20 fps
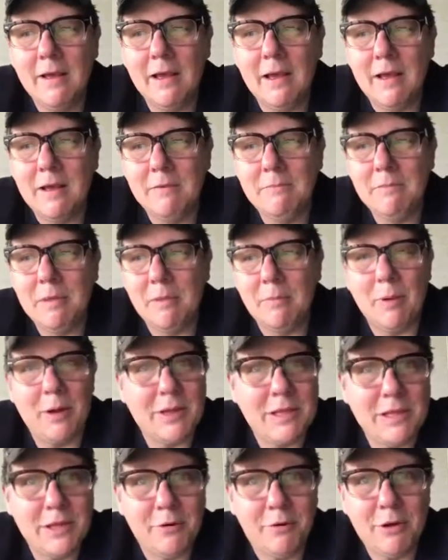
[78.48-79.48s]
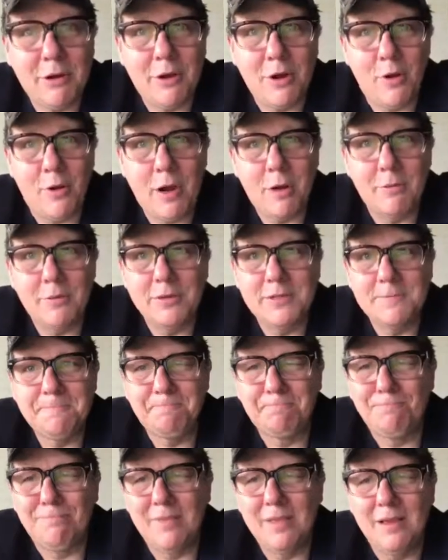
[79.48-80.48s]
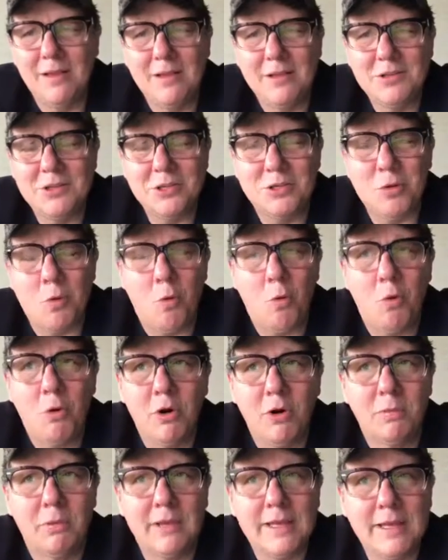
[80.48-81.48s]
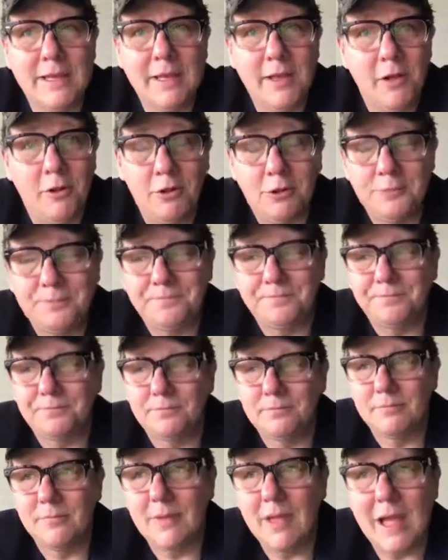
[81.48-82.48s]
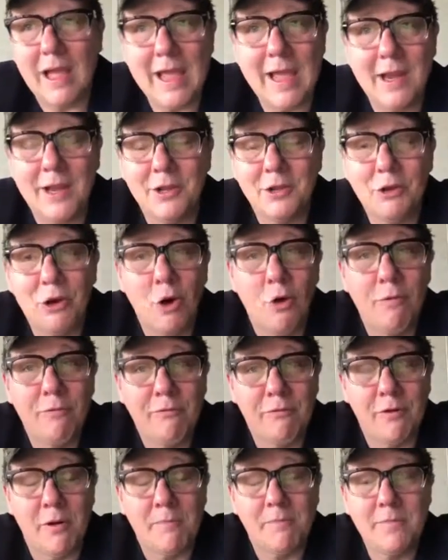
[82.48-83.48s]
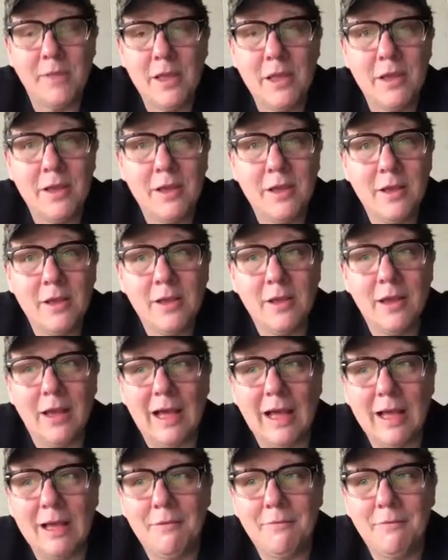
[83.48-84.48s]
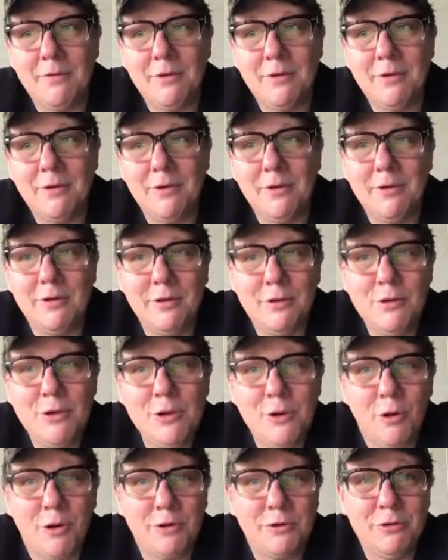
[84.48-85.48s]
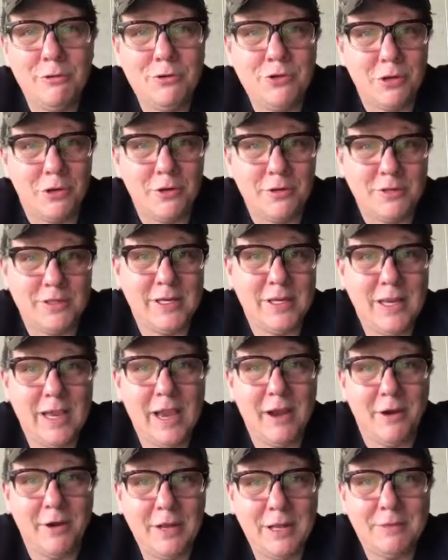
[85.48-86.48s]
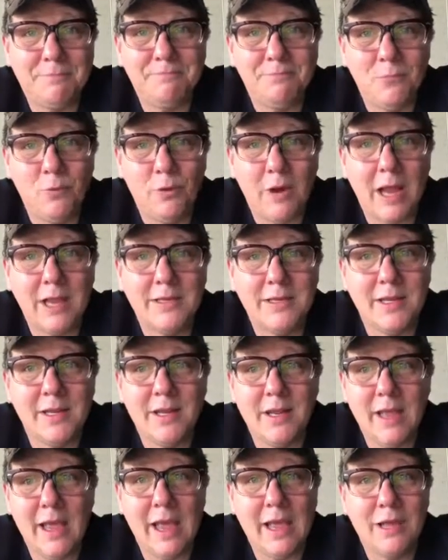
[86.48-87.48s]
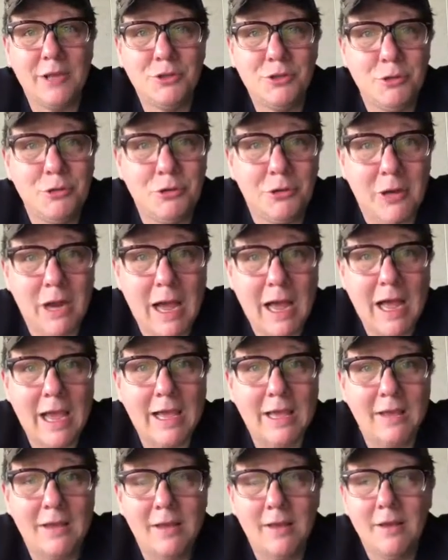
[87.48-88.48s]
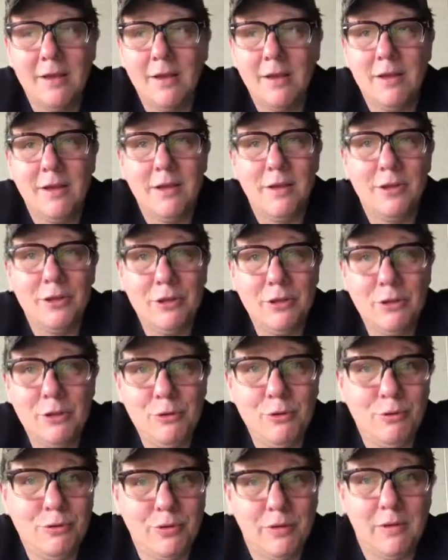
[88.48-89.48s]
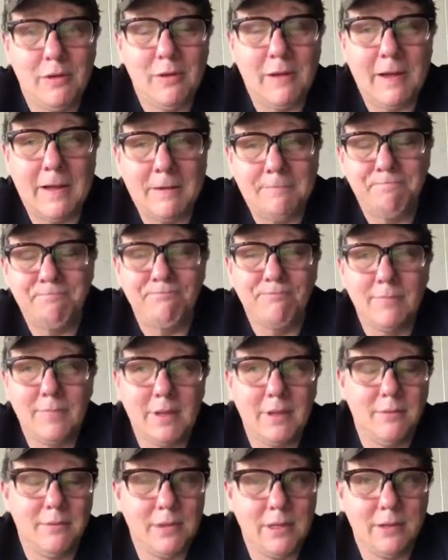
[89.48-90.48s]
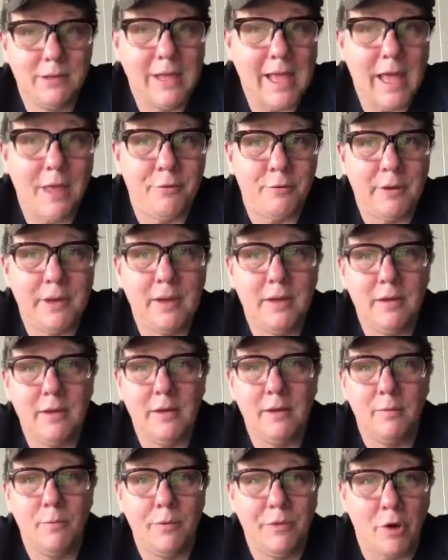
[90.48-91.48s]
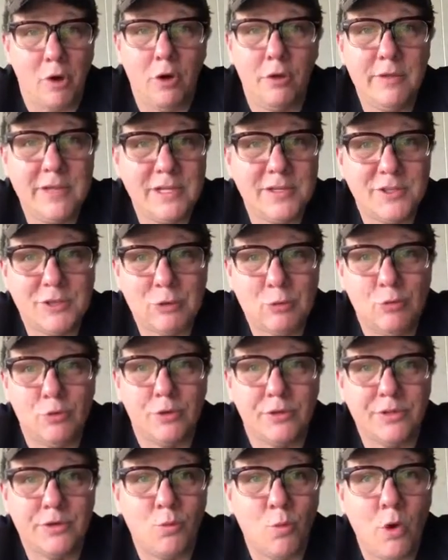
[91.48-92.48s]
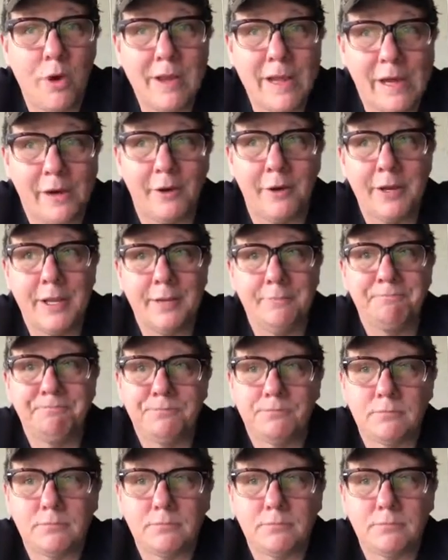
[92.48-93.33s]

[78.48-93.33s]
about a year ago I was just horribly ill. I had to go from New York, New Jersey area, where I did a junior high youth gathering with all these schools in one area.